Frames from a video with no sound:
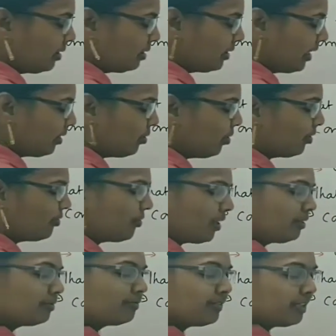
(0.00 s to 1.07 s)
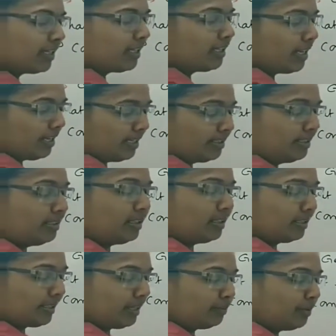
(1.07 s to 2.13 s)
They code for phenylalanine
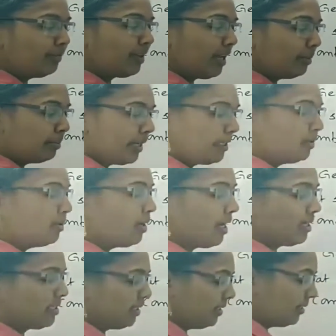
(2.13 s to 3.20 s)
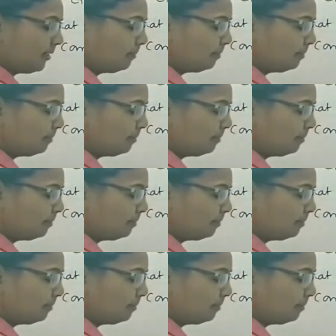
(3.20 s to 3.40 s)
type of amino acid.